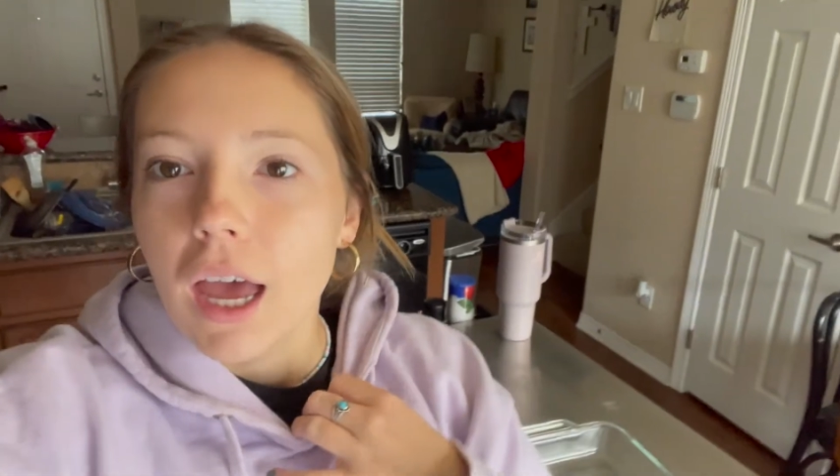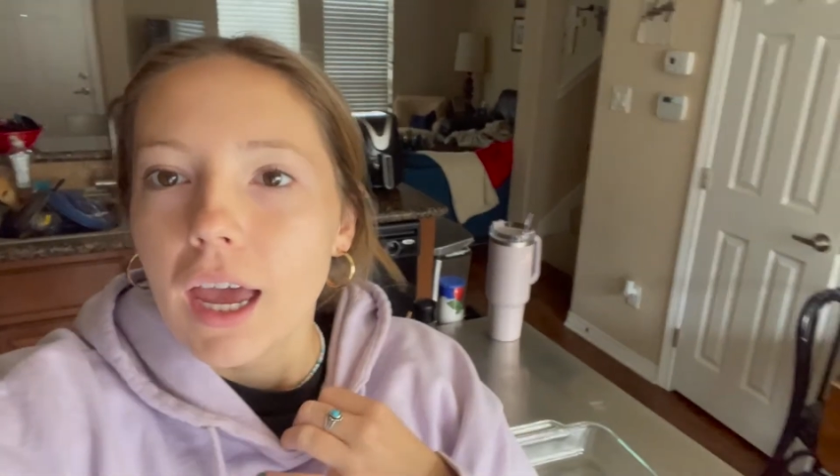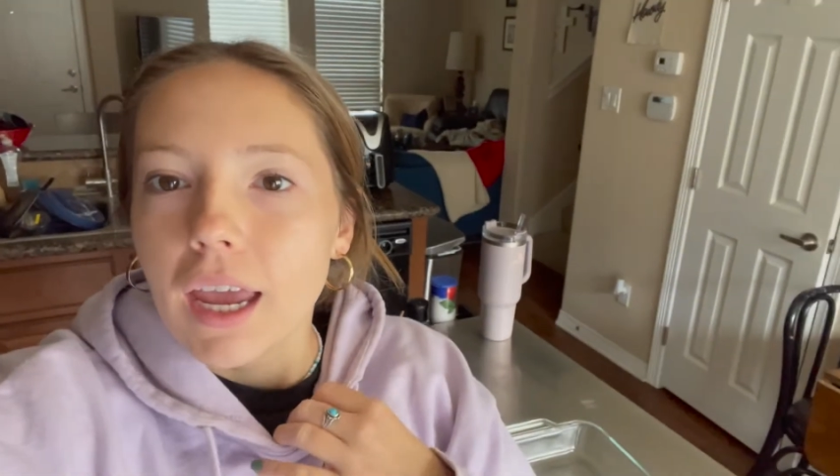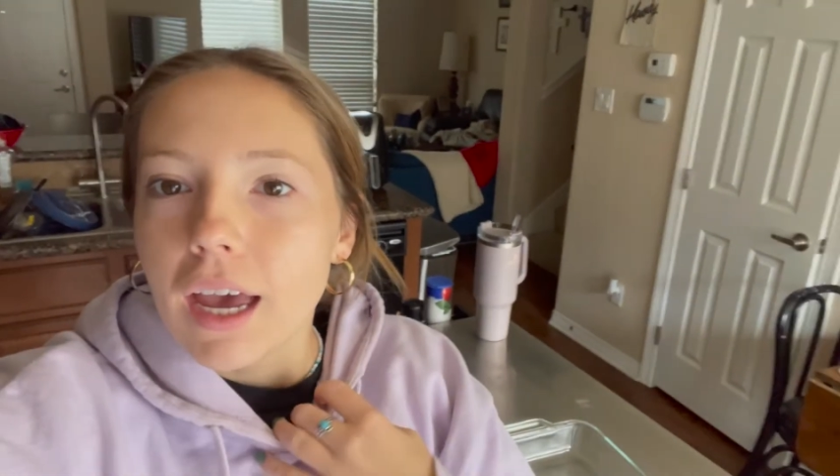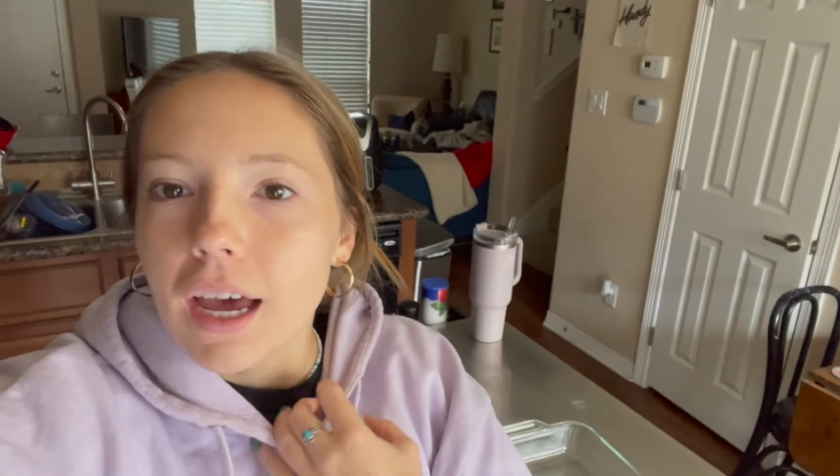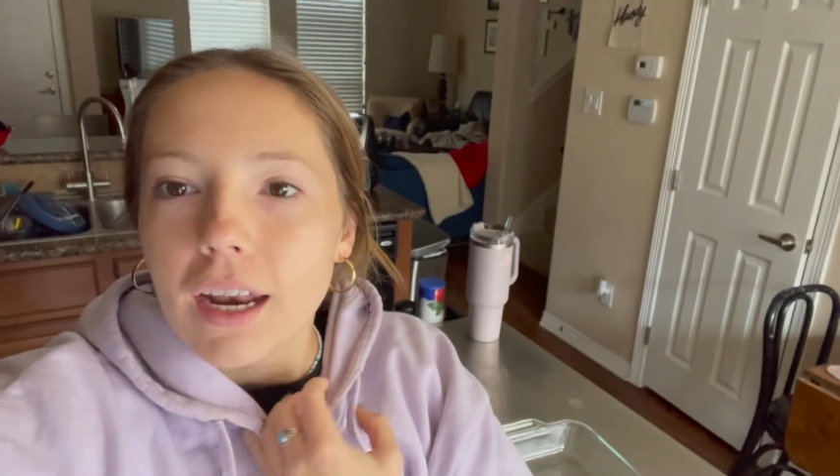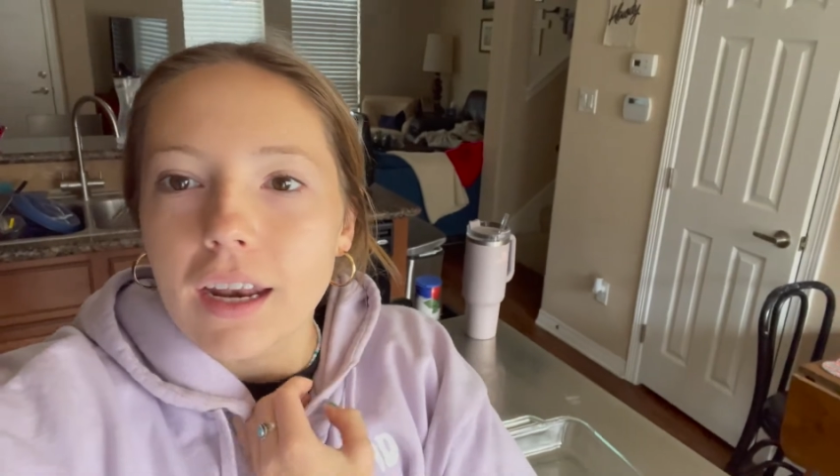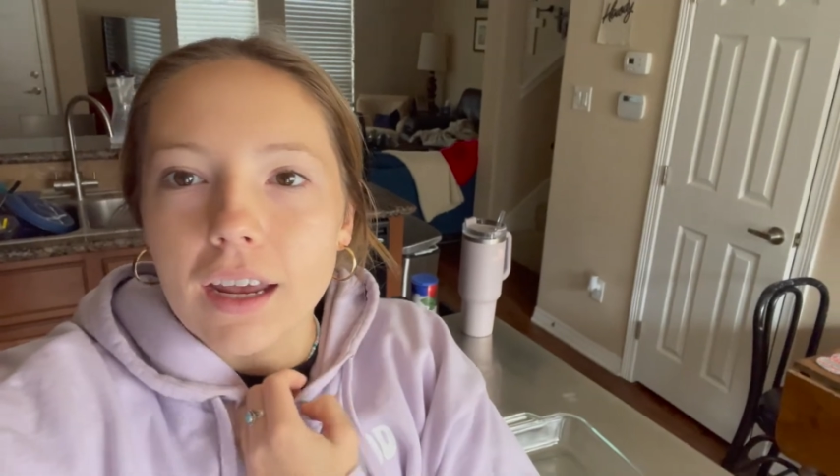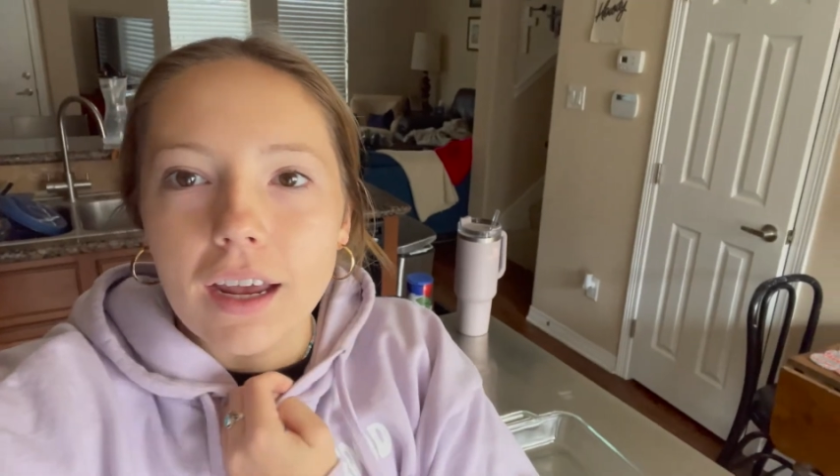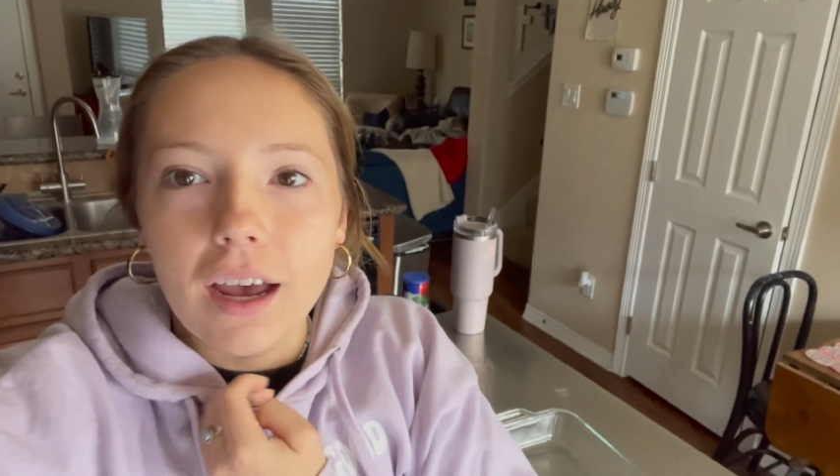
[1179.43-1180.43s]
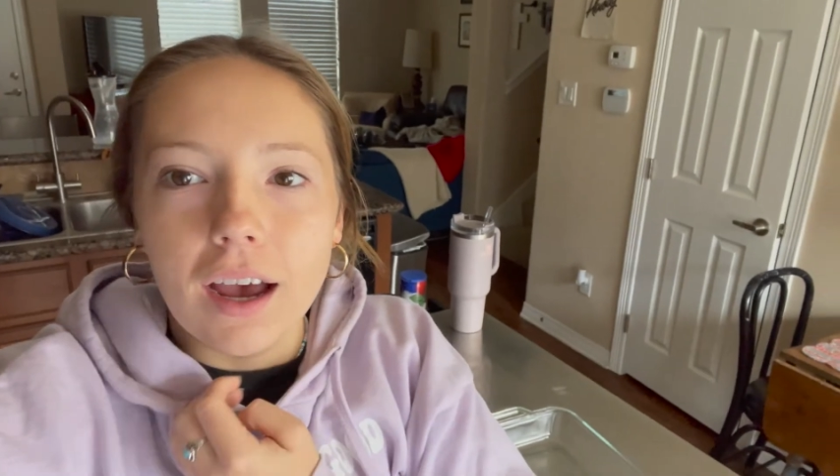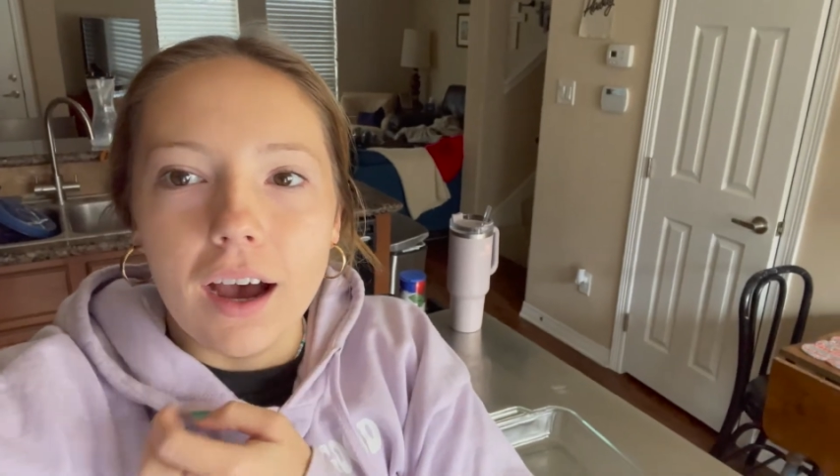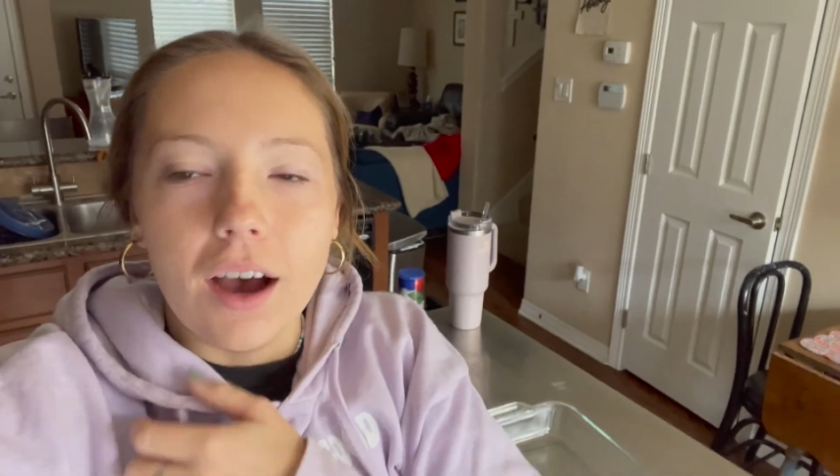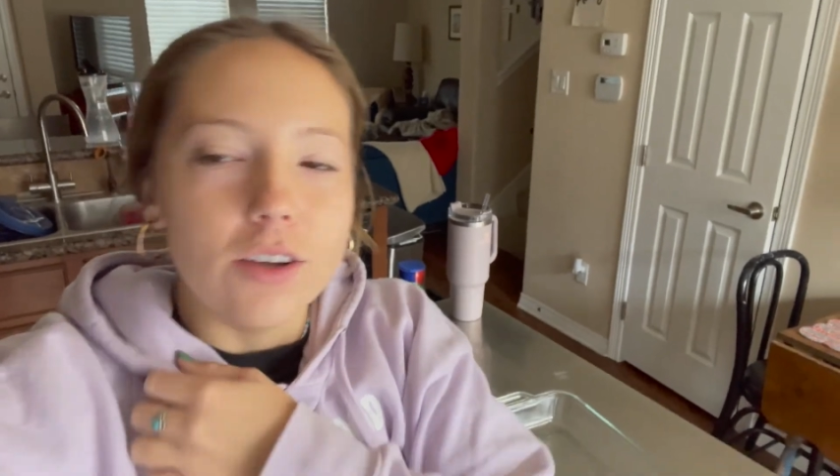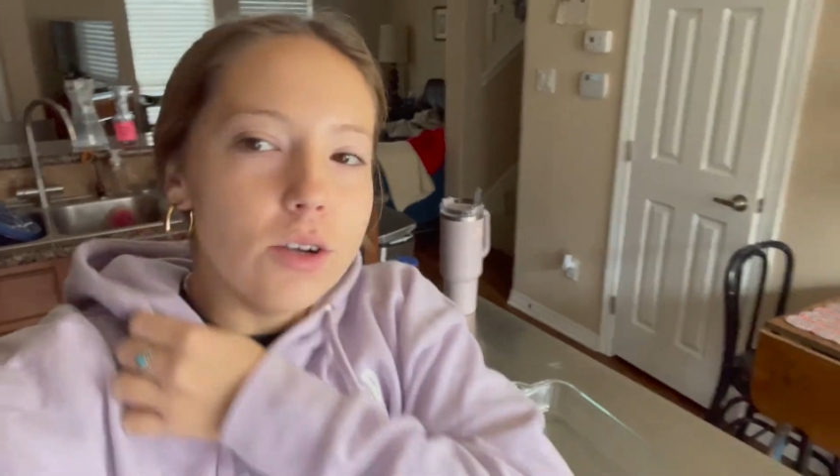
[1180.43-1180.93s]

And also,